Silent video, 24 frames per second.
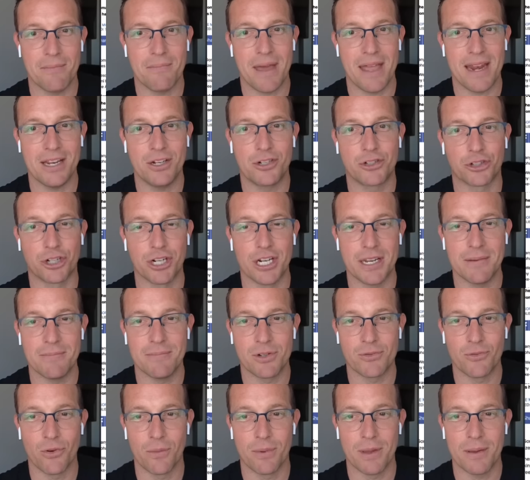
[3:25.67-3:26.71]
many
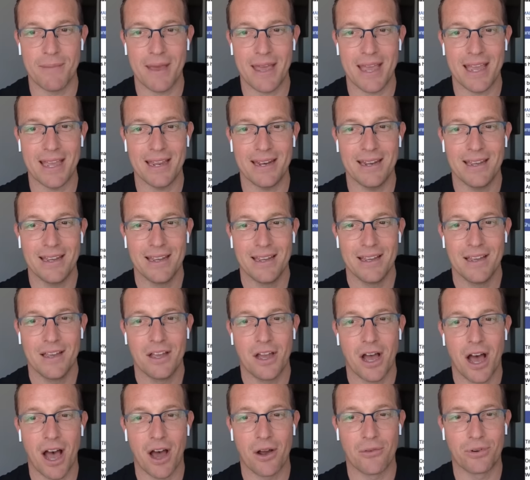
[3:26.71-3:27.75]
dreams will be made
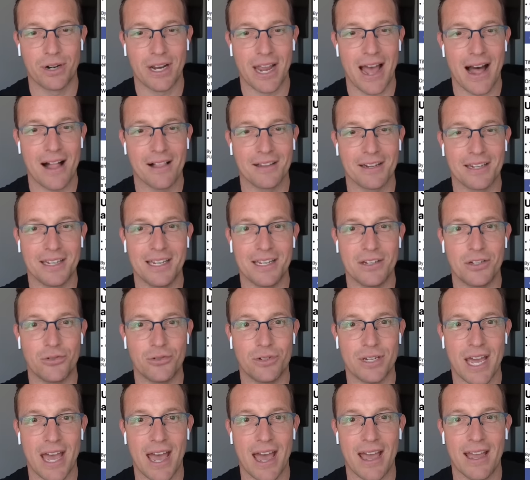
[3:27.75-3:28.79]
reality
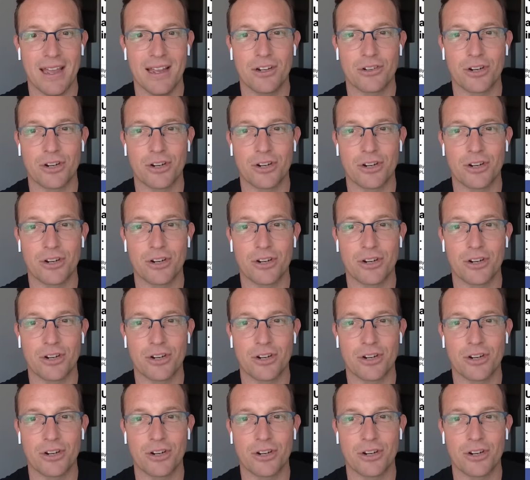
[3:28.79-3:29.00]
today.